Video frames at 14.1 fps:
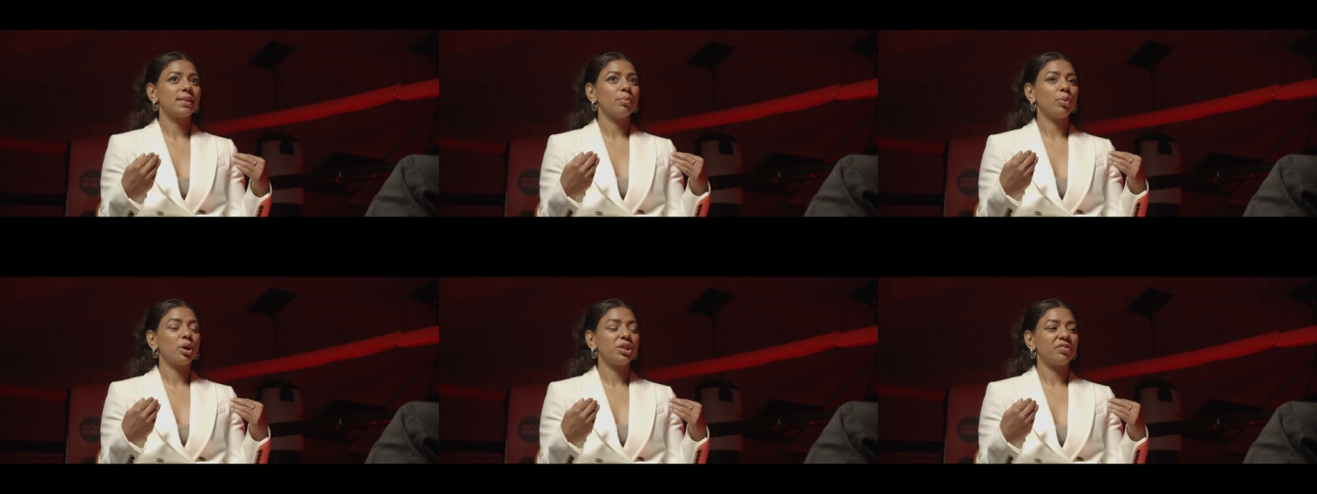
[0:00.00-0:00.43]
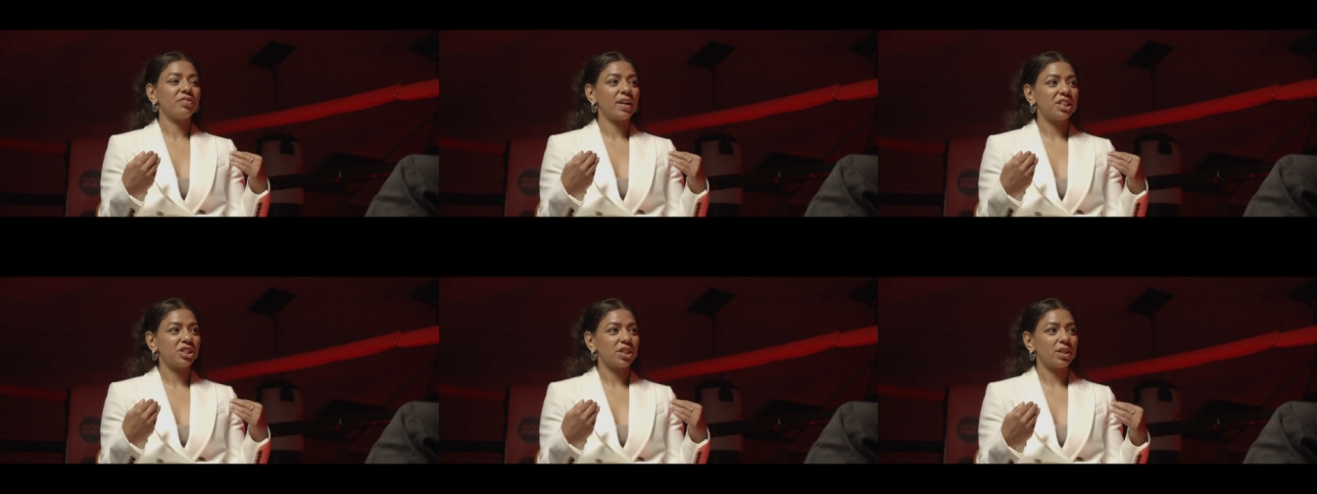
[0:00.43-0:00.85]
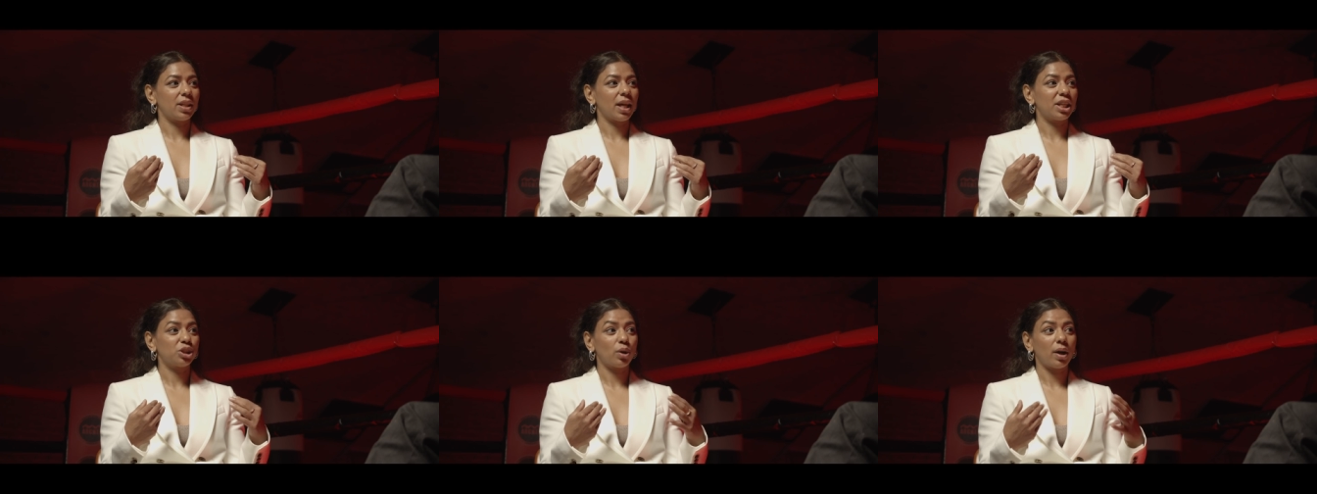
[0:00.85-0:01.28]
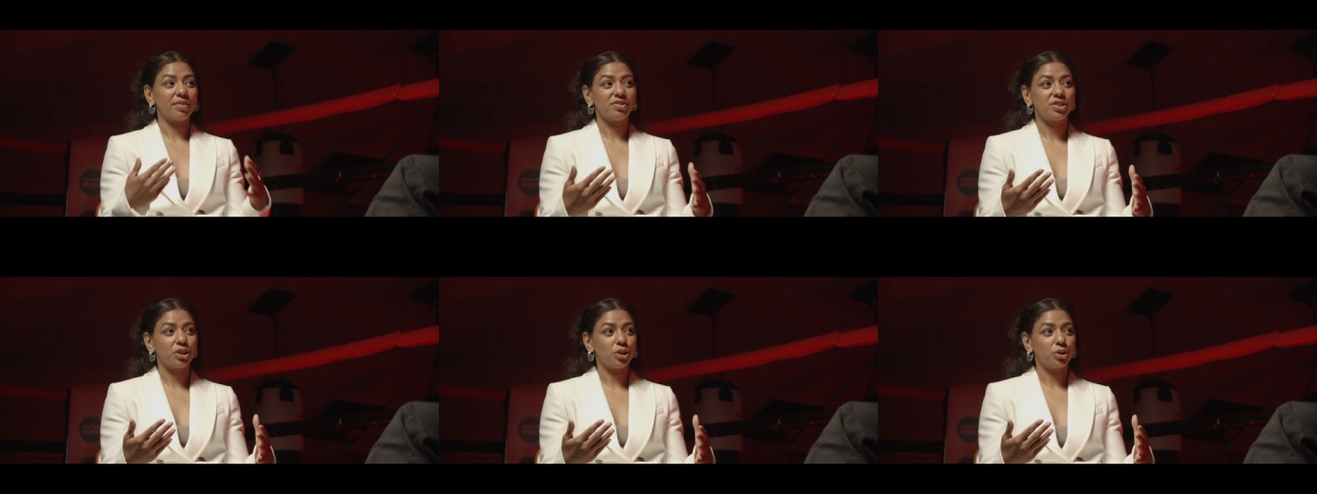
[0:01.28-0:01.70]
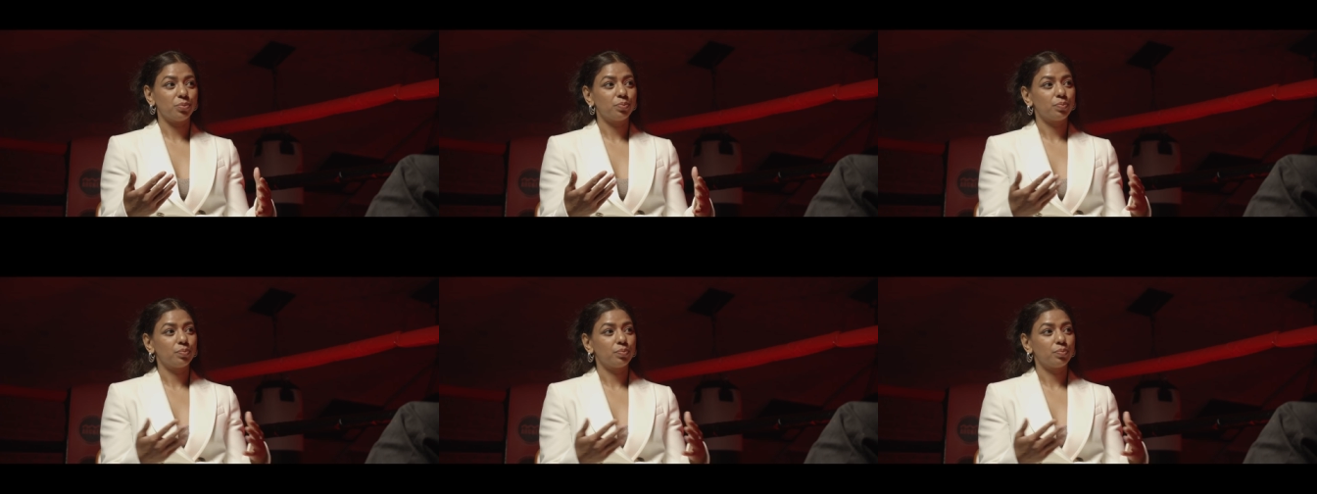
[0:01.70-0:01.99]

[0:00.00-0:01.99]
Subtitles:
the motivation that drives you?